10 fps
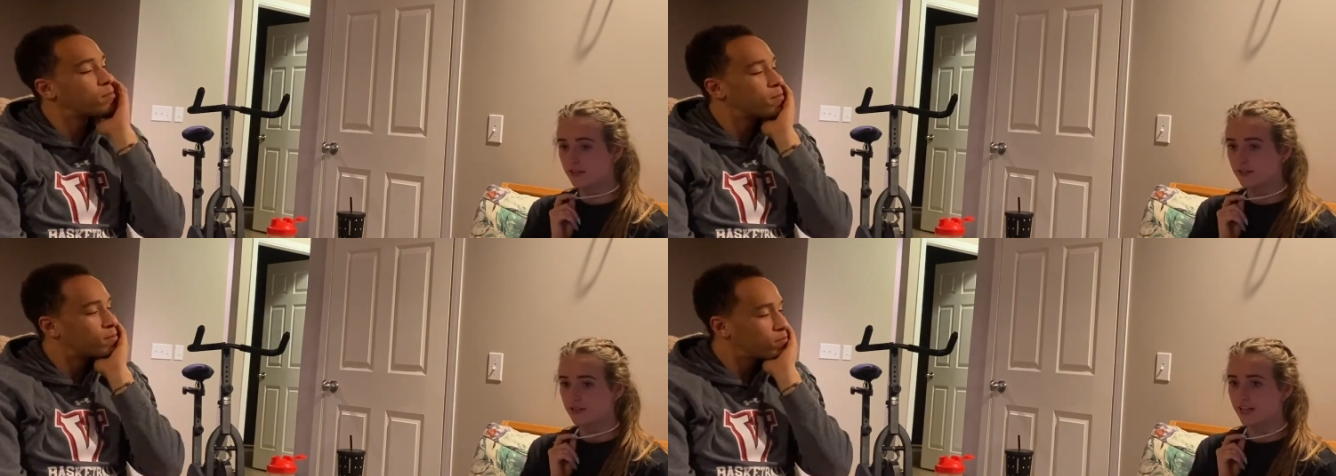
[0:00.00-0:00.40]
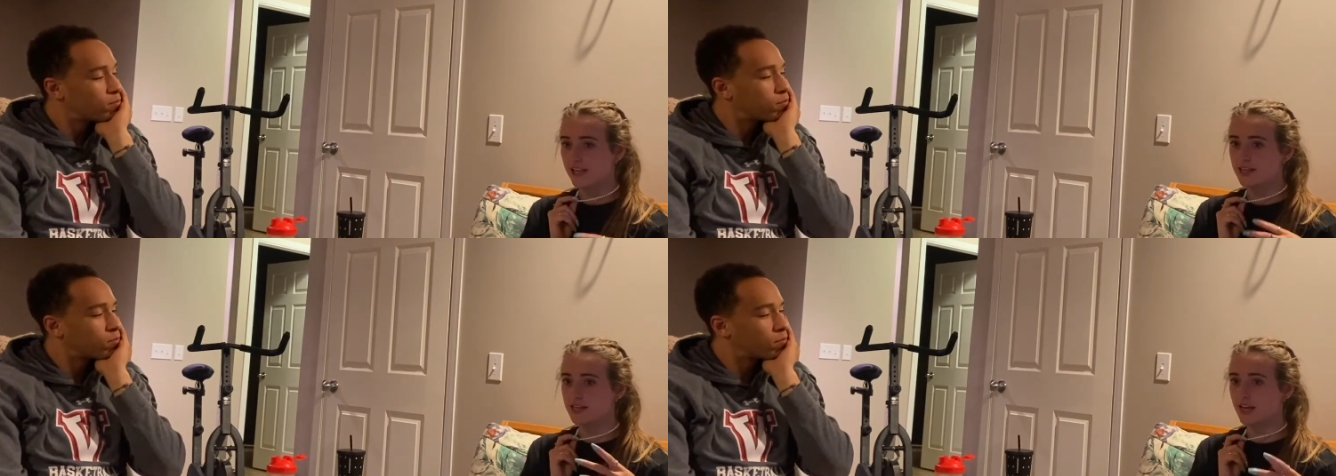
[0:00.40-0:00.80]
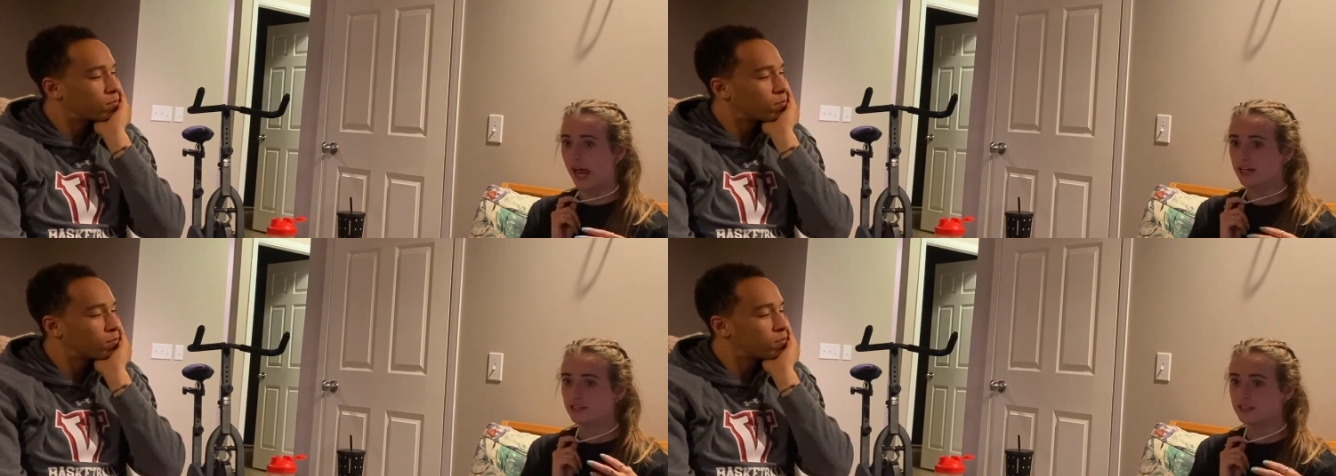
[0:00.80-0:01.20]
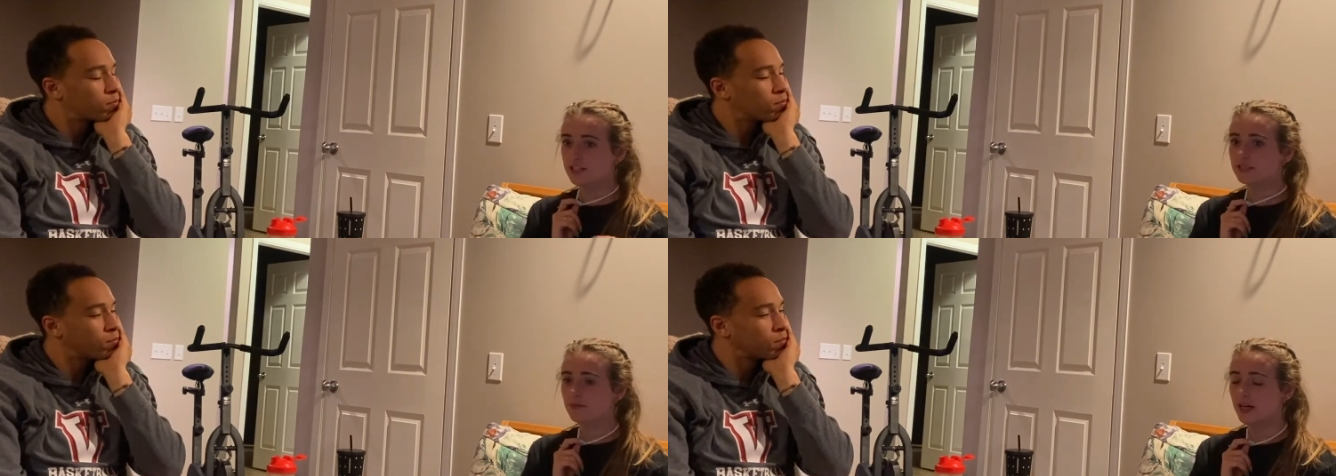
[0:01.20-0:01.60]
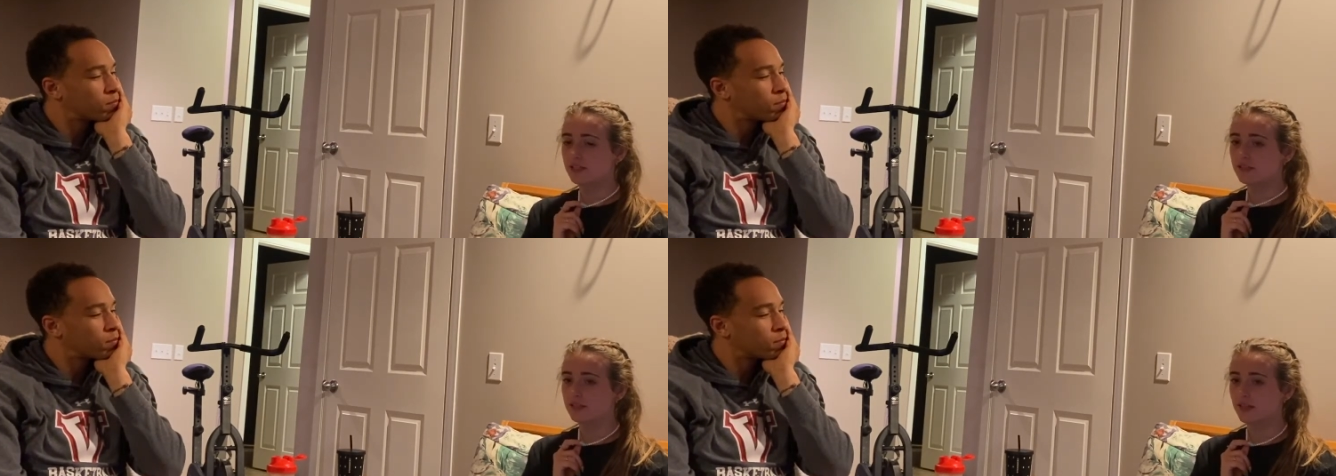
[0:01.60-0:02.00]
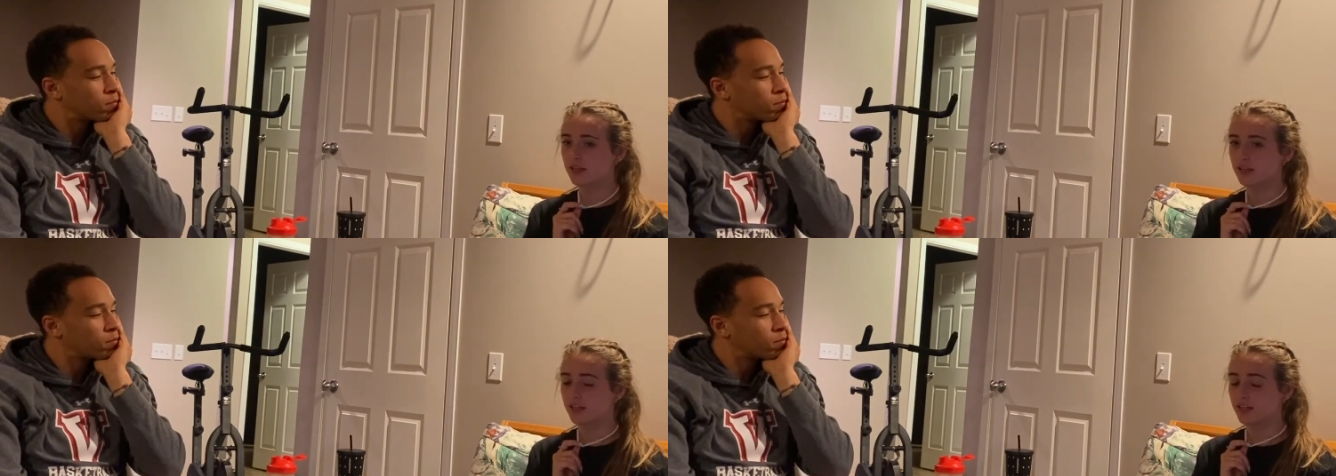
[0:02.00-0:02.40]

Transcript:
Speaker 1: in the next six months, that